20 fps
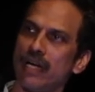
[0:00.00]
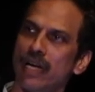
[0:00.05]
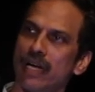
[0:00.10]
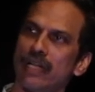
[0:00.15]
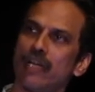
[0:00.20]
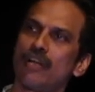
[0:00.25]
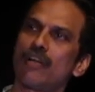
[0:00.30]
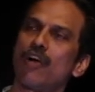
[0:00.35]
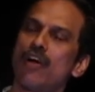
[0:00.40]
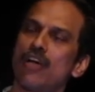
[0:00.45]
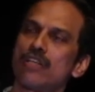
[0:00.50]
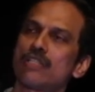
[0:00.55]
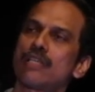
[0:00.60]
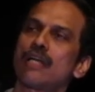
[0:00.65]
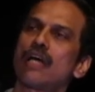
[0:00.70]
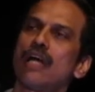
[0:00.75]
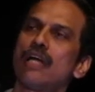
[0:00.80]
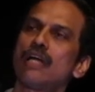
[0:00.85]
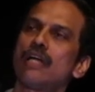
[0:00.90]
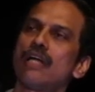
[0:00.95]
And that cost
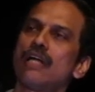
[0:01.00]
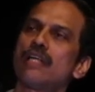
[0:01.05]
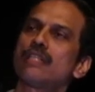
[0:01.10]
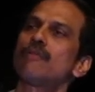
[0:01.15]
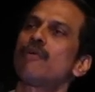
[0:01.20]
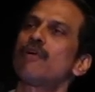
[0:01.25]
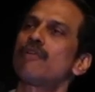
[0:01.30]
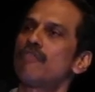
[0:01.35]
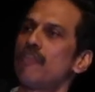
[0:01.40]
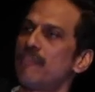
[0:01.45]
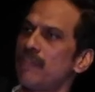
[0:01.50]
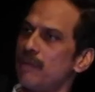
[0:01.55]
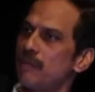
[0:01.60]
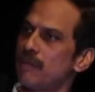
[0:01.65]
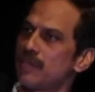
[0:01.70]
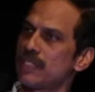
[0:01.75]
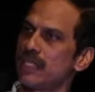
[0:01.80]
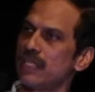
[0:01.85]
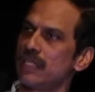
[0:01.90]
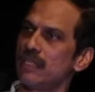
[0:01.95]
currently is about
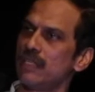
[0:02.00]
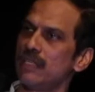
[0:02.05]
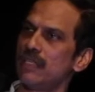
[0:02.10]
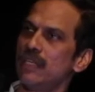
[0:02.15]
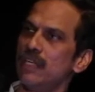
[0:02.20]
50%.